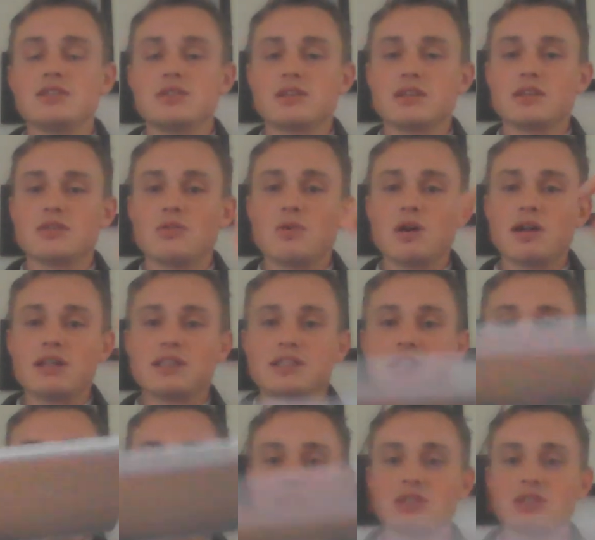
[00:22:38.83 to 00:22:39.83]
They're going to want to
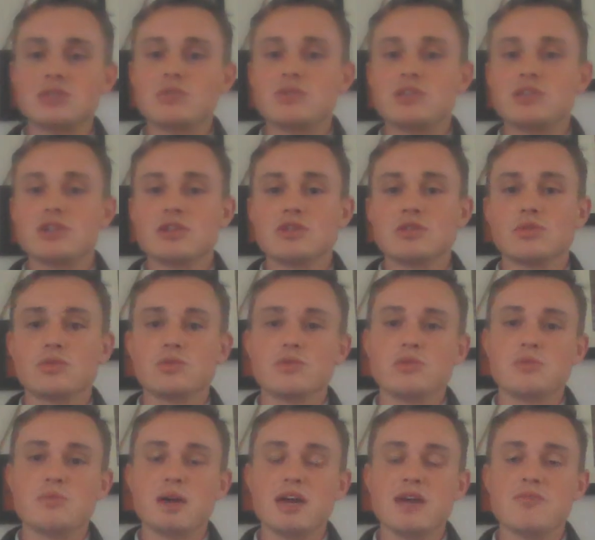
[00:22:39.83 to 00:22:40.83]
stick to each other through
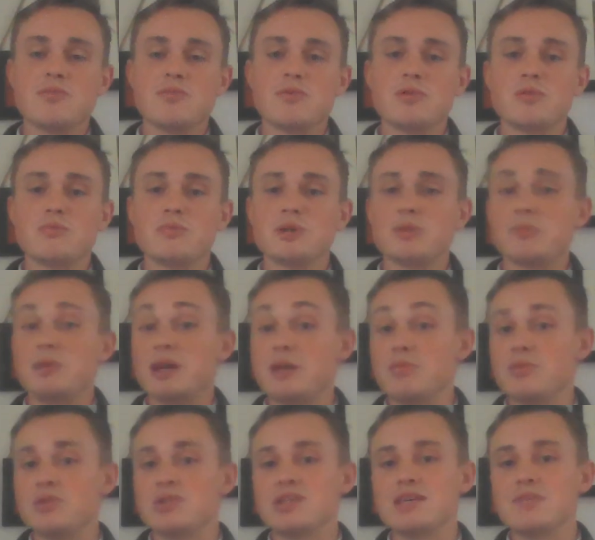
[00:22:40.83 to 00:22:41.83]
the paper, but the
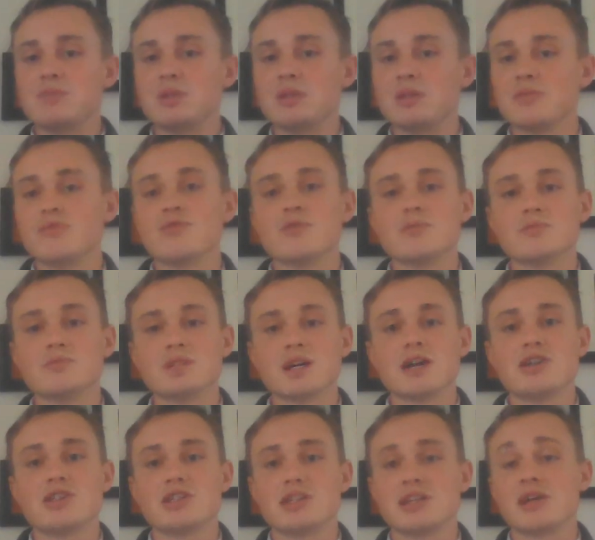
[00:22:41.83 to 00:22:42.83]
paper is keeping them from
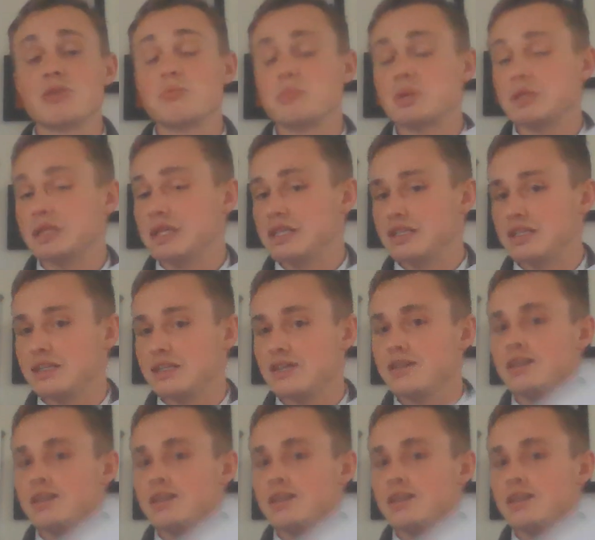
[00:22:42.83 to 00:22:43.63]
touching completely.